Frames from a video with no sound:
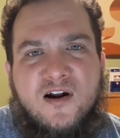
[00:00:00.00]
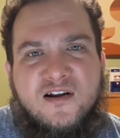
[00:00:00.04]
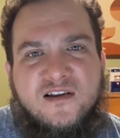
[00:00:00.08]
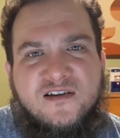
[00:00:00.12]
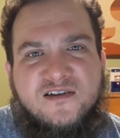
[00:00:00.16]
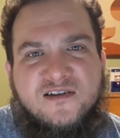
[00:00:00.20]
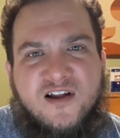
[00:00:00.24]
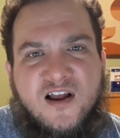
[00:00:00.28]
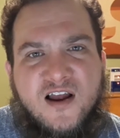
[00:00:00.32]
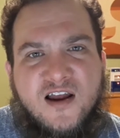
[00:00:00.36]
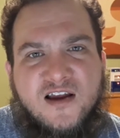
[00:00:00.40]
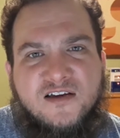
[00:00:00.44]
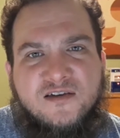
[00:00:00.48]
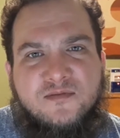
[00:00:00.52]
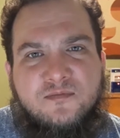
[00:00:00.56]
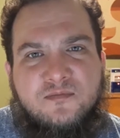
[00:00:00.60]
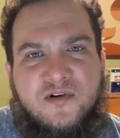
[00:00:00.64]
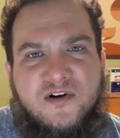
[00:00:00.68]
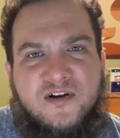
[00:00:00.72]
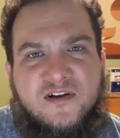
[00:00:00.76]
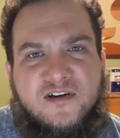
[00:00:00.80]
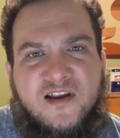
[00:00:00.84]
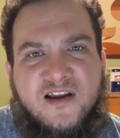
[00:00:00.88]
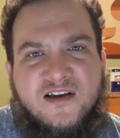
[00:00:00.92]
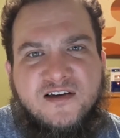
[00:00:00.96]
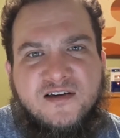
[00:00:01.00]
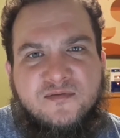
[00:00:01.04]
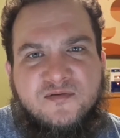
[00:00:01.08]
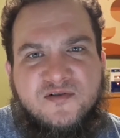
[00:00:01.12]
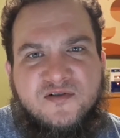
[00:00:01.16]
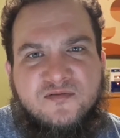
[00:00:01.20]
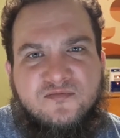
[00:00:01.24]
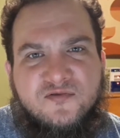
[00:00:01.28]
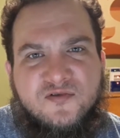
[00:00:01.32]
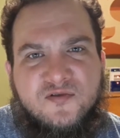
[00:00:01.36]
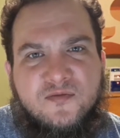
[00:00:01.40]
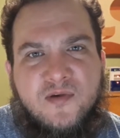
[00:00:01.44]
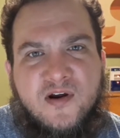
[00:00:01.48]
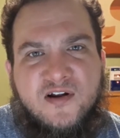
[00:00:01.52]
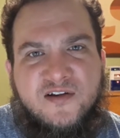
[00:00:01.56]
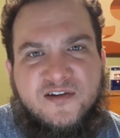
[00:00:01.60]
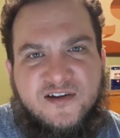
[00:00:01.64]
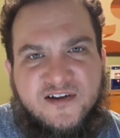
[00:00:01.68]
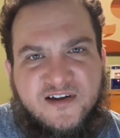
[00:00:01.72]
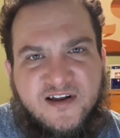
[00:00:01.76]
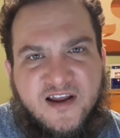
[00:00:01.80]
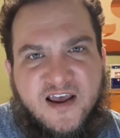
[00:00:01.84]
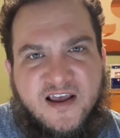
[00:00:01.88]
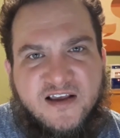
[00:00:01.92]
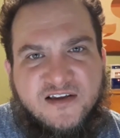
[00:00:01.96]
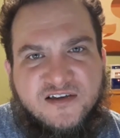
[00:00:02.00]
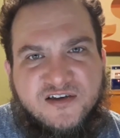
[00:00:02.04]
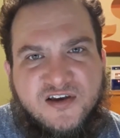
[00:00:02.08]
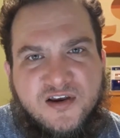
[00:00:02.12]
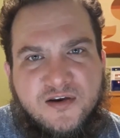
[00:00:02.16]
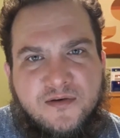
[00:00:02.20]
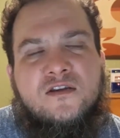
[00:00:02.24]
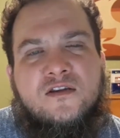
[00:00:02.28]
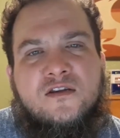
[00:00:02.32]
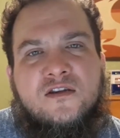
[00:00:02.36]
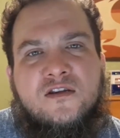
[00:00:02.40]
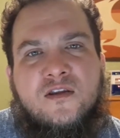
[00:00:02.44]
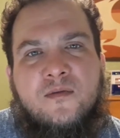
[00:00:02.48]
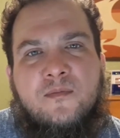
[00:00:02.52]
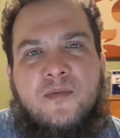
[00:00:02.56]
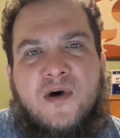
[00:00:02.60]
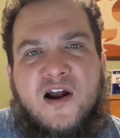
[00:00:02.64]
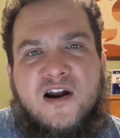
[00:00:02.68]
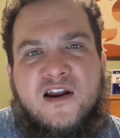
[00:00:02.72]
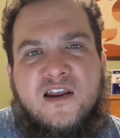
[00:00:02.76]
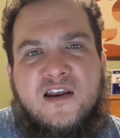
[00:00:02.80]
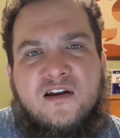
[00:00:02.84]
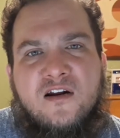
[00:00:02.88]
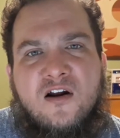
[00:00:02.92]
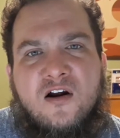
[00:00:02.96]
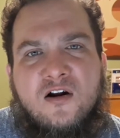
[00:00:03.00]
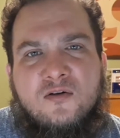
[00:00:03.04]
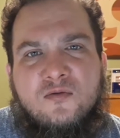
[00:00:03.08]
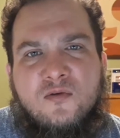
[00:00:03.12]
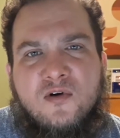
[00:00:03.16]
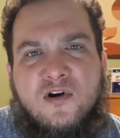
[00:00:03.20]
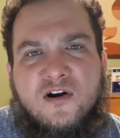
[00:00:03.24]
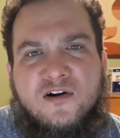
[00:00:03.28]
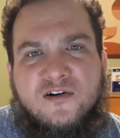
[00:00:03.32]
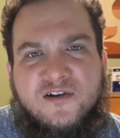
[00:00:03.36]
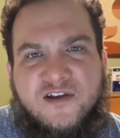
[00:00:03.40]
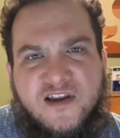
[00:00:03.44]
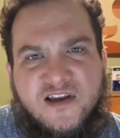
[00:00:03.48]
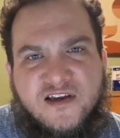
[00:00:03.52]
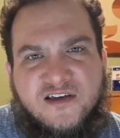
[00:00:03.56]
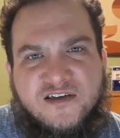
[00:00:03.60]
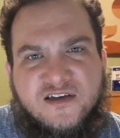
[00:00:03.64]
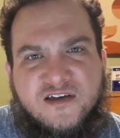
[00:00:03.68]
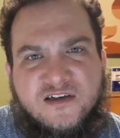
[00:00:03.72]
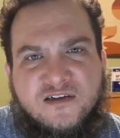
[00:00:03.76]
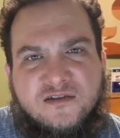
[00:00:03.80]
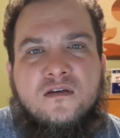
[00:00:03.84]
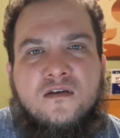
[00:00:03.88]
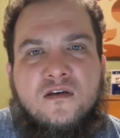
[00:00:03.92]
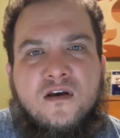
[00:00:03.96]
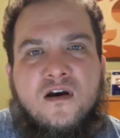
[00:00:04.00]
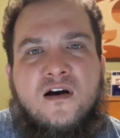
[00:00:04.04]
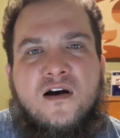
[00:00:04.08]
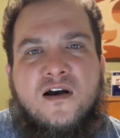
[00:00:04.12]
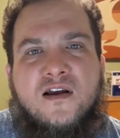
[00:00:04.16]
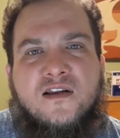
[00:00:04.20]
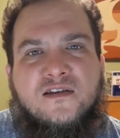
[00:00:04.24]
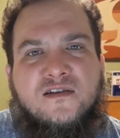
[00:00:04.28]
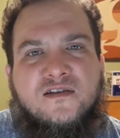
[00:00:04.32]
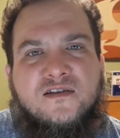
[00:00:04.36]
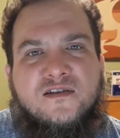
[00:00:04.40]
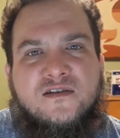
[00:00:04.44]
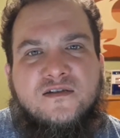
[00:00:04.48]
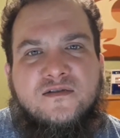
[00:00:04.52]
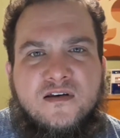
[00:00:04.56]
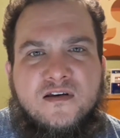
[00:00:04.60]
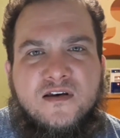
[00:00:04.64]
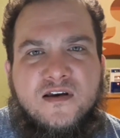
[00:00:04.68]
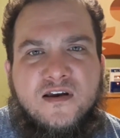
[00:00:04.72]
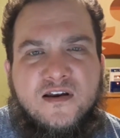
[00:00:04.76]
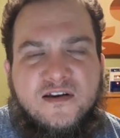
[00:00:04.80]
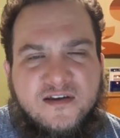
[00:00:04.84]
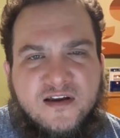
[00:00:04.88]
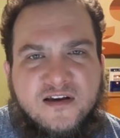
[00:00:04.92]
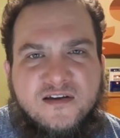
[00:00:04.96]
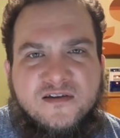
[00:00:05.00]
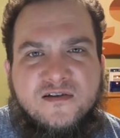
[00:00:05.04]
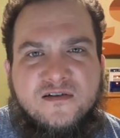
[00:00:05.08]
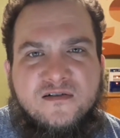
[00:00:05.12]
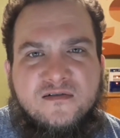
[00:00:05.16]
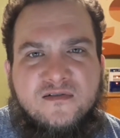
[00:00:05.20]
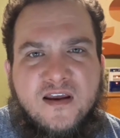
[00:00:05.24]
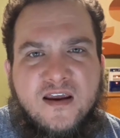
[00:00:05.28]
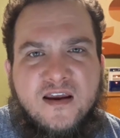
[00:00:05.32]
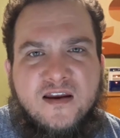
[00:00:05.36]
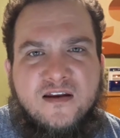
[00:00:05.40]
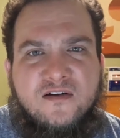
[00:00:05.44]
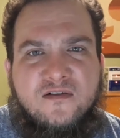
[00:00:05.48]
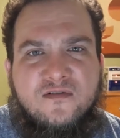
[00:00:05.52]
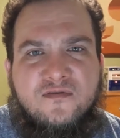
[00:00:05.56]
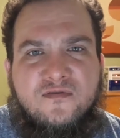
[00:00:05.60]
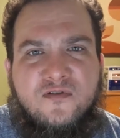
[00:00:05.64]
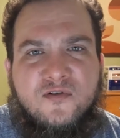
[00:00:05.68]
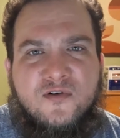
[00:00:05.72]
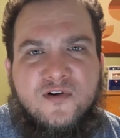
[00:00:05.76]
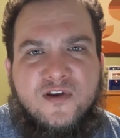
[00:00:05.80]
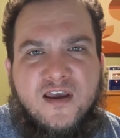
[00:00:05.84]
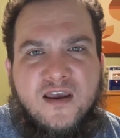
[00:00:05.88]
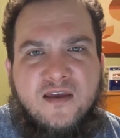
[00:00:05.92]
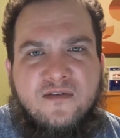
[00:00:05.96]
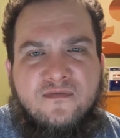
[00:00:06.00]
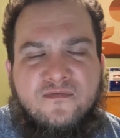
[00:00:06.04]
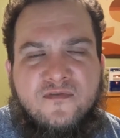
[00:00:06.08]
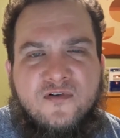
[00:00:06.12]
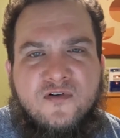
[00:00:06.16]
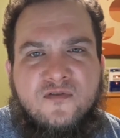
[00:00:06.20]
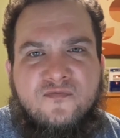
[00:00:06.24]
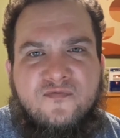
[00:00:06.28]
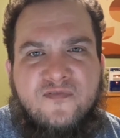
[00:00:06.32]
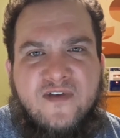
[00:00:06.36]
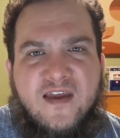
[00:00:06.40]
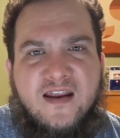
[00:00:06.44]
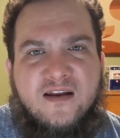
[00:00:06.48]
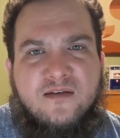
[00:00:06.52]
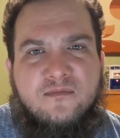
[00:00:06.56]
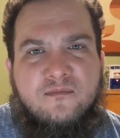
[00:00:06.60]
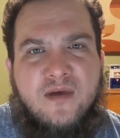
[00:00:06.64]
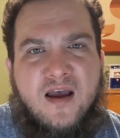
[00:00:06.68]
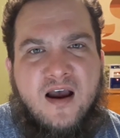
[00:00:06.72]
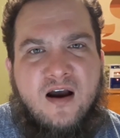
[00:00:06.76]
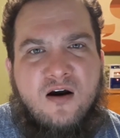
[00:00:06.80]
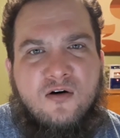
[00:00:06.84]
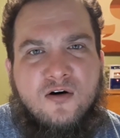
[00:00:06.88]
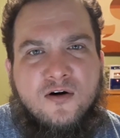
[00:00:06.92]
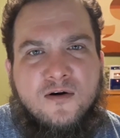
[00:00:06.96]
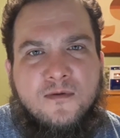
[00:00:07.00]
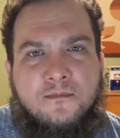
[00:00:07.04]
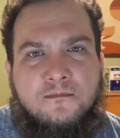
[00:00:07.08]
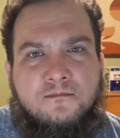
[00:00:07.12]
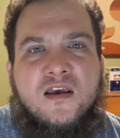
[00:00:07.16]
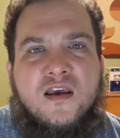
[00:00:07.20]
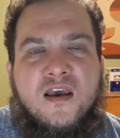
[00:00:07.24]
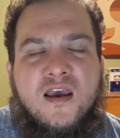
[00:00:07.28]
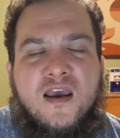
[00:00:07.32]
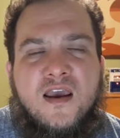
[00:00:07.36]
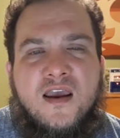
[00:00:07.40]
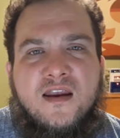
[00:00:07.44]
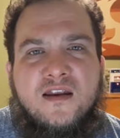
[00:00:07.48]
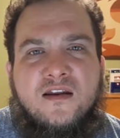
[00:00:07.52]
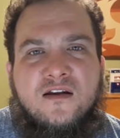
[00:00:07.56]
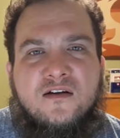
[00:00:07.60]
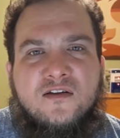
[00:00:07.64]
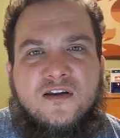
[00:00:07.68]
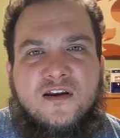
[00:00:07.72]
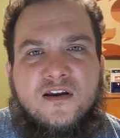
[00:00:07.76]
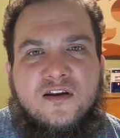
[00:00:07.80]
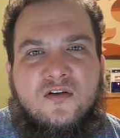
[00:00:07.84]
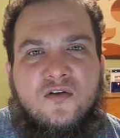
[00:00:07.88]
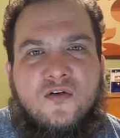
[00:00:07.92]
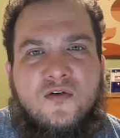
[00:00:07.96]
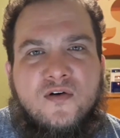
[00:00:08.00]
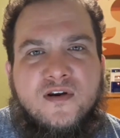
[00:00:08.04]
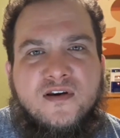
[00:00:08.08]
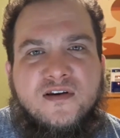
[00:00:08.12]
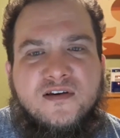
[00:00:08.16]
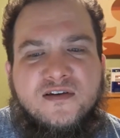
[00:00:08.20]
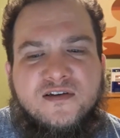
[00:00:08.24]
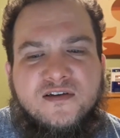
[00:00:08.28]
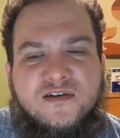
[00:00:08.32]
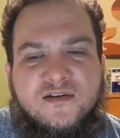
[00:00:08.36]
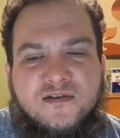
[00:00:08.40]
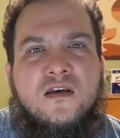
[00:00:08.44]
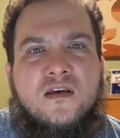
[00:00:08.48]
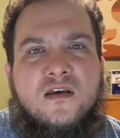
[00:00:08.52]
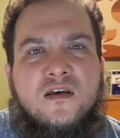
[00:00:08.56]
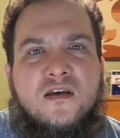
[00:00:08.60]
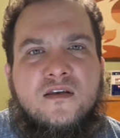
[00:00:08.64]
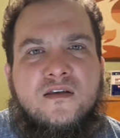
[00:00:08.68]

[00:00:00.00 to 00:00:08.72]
is nice, but it takes up some room on the desk. The body and hardware are decent. Cons. It doesn't handle 48-volt phantom power. Handling noise.